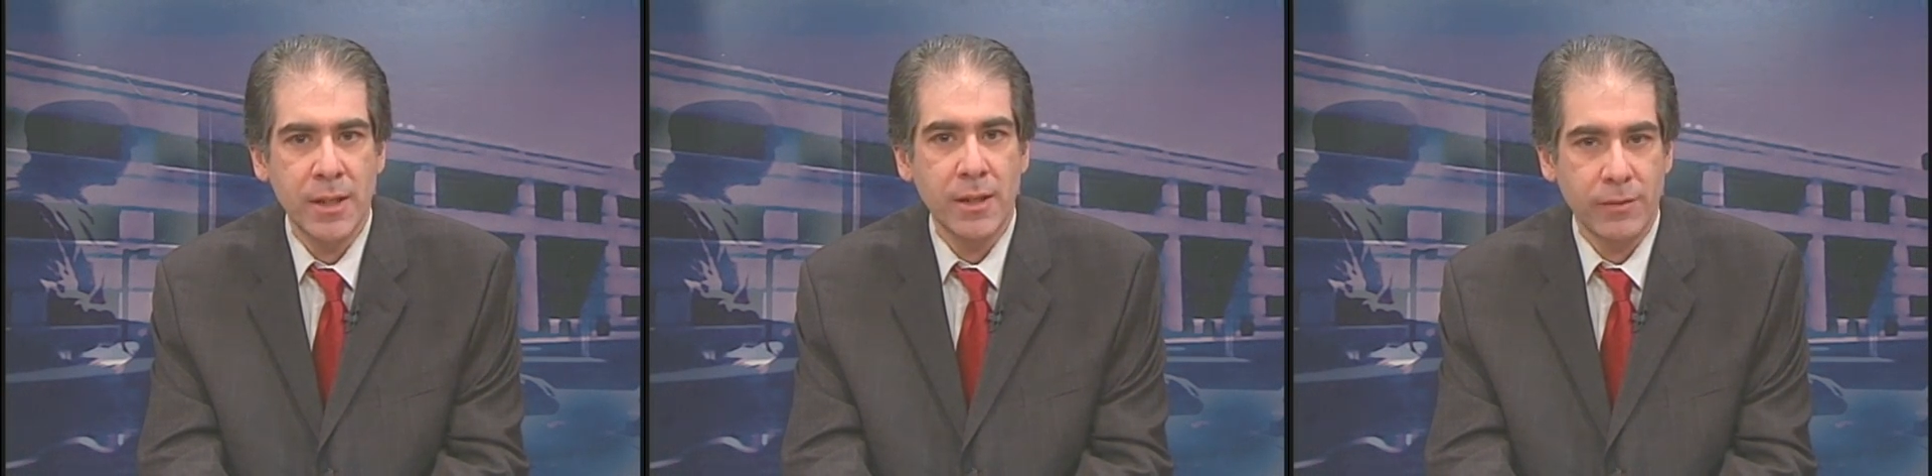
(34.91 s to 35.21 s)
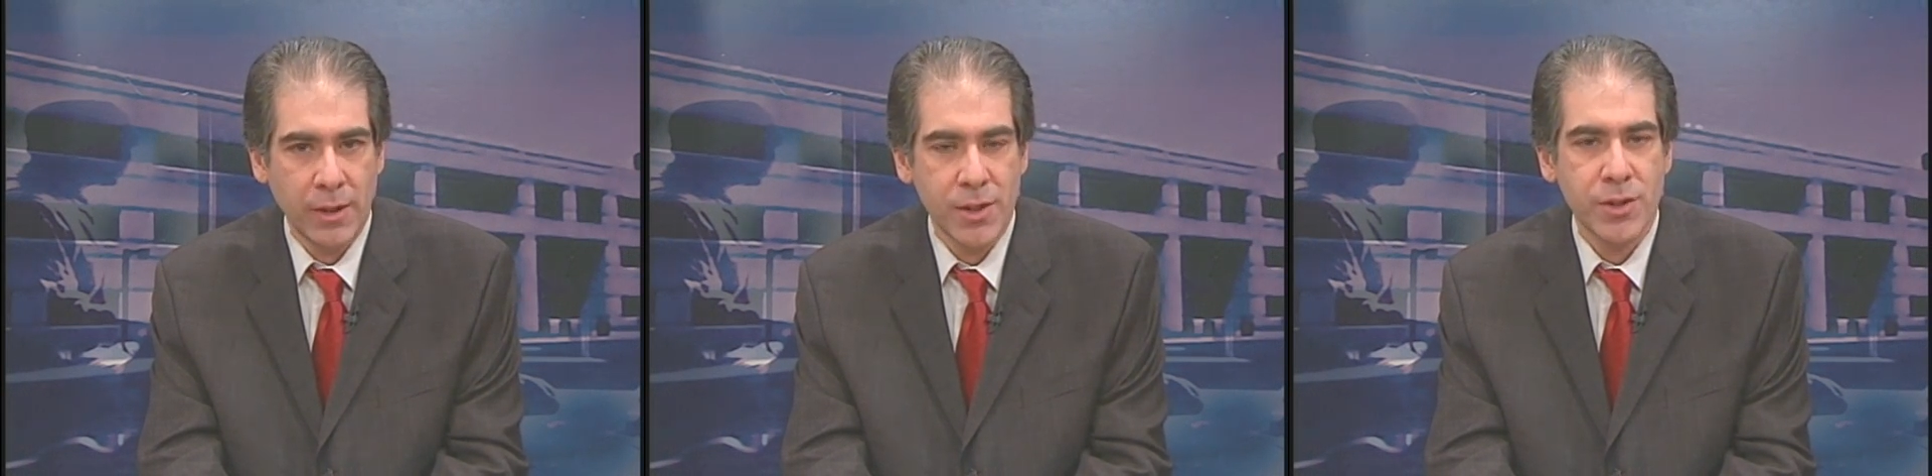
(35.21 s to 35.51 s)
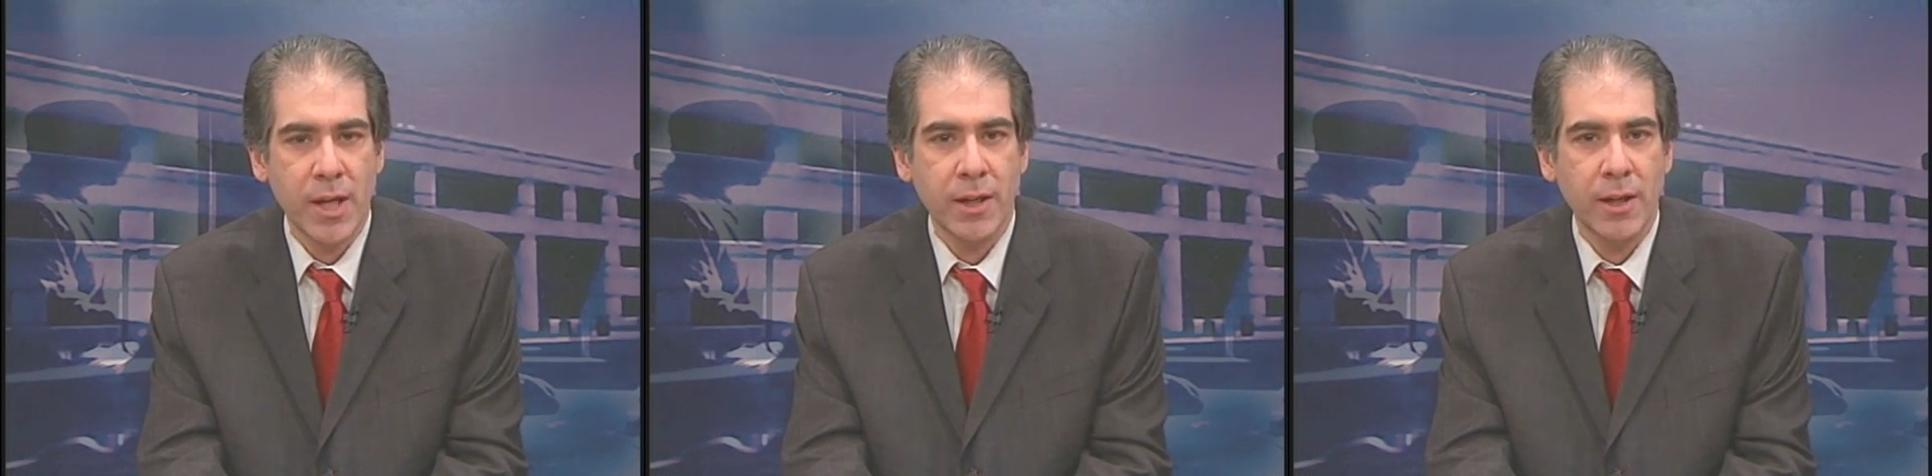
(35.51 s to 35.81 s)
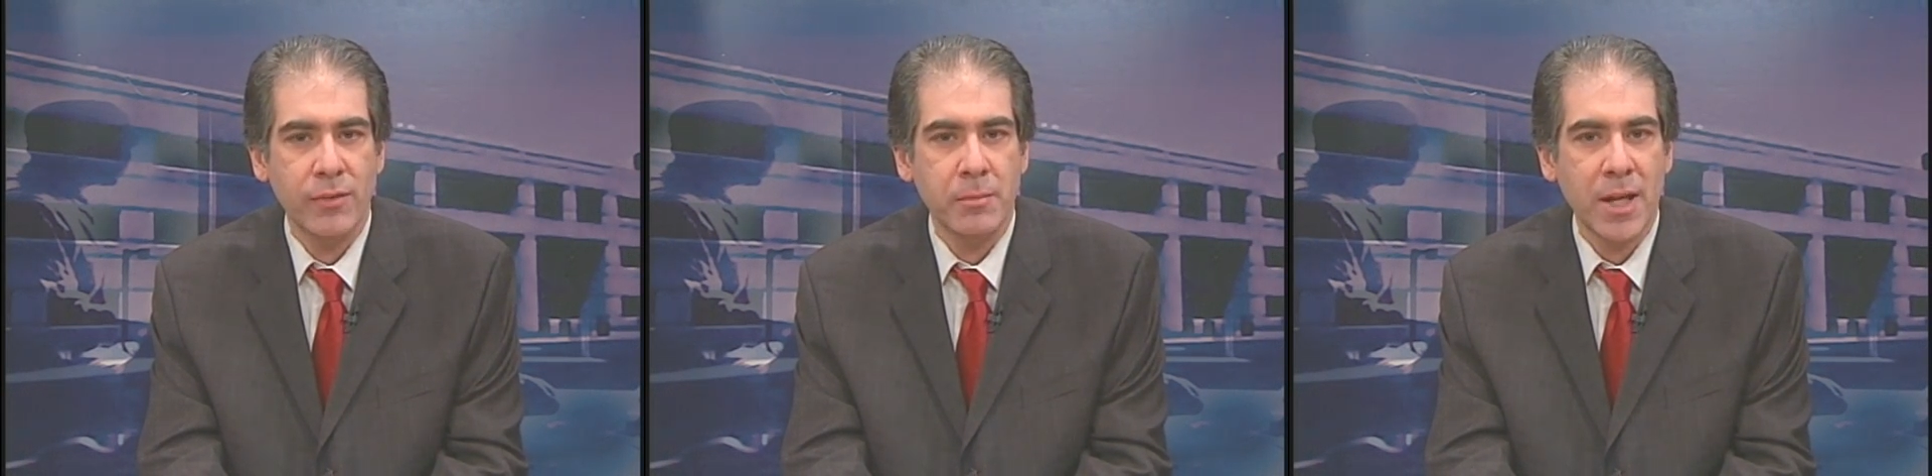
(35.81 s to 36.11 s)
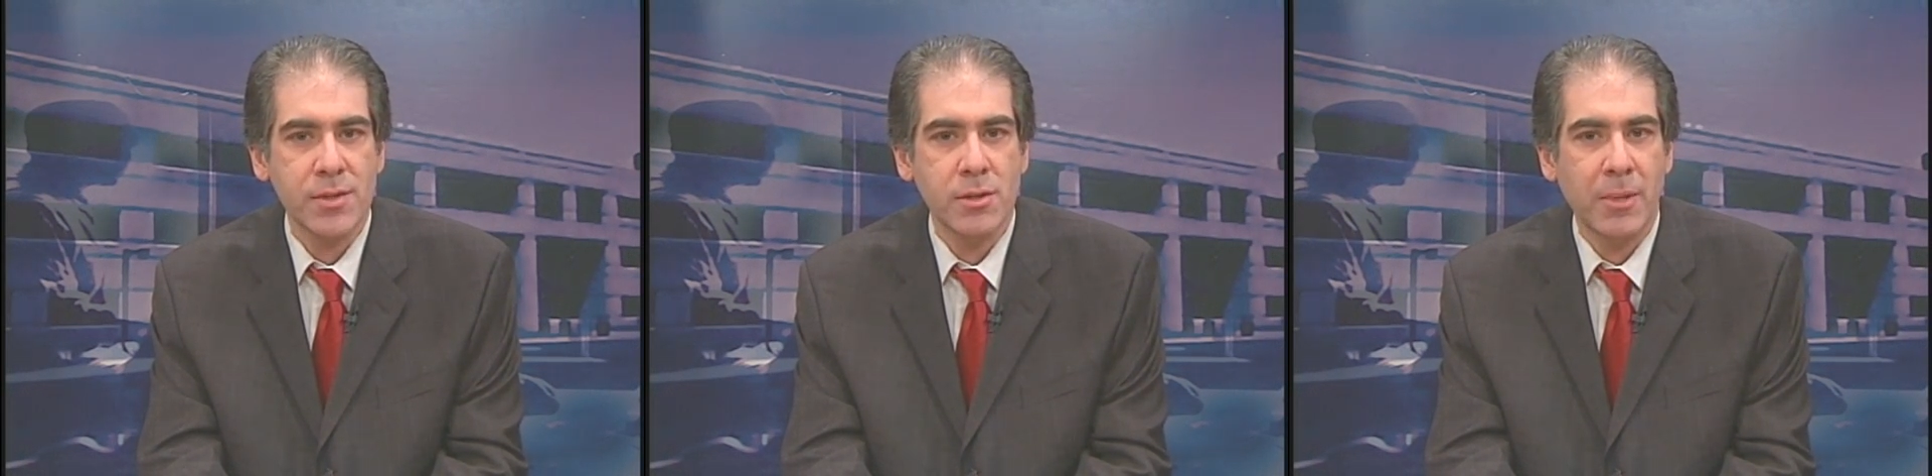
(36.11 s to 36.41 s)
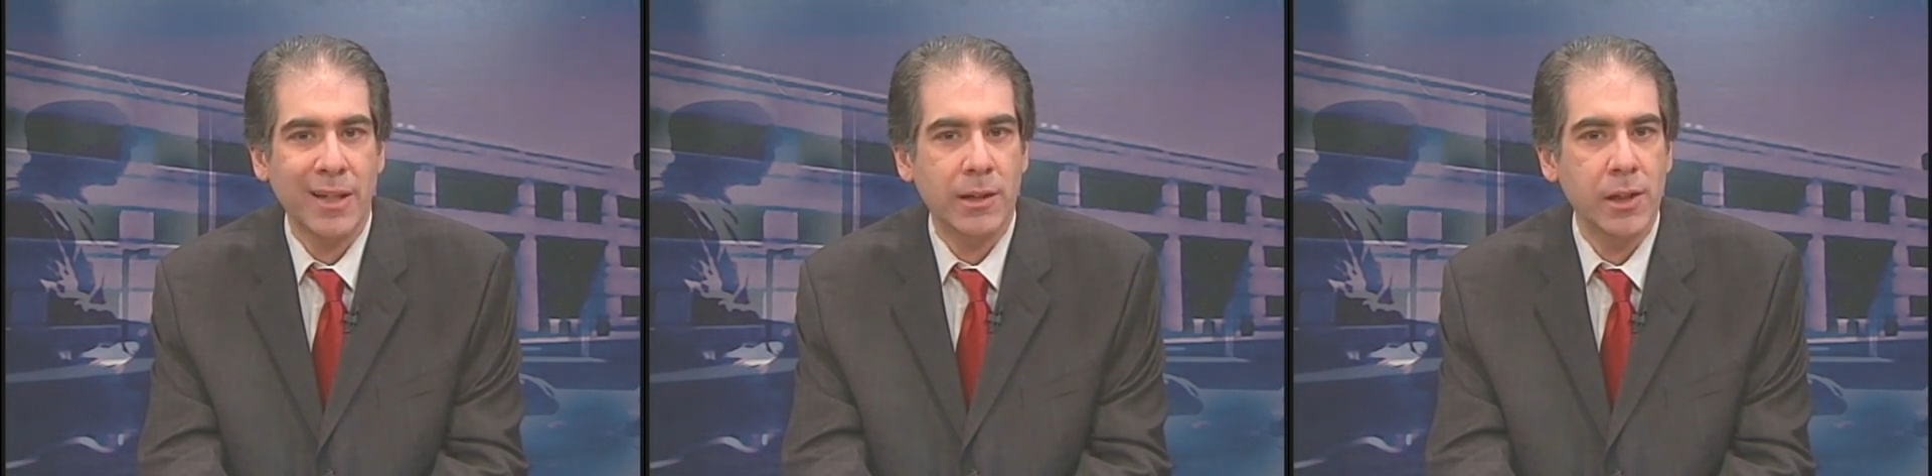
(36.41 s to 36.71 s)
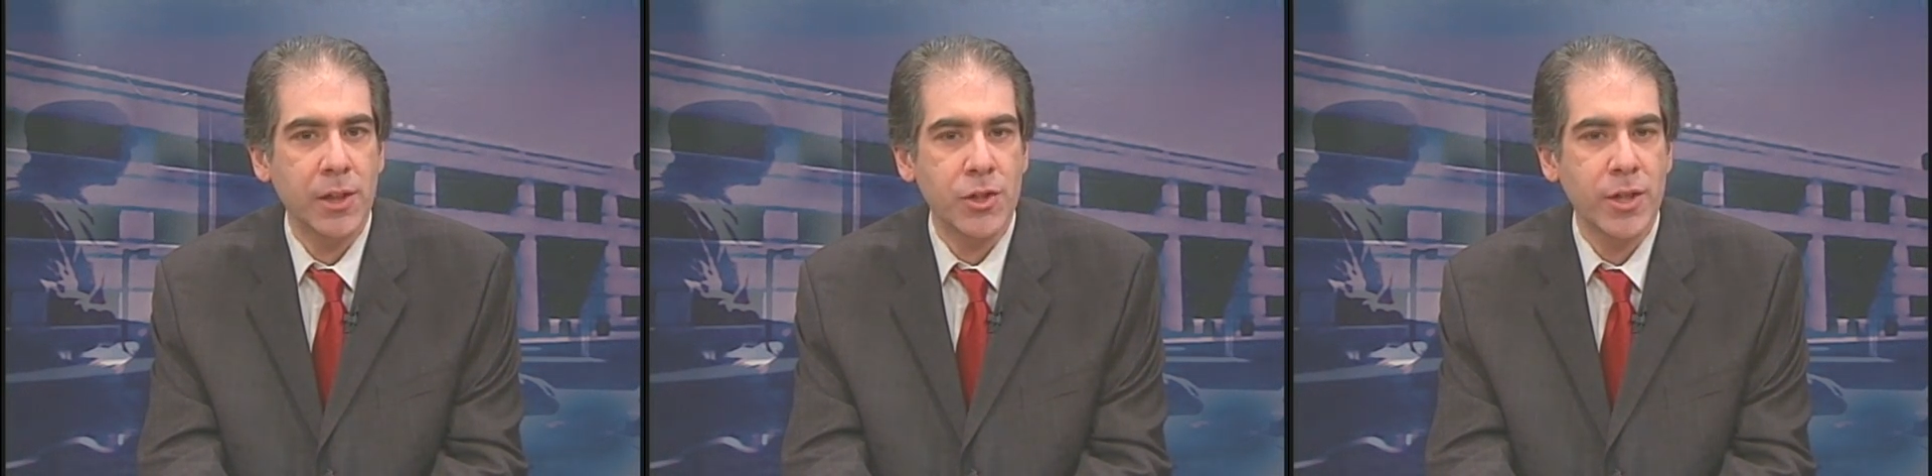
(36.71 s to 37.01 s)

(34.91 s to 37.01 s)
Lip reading: if alleged 9/11 mastermind Khalid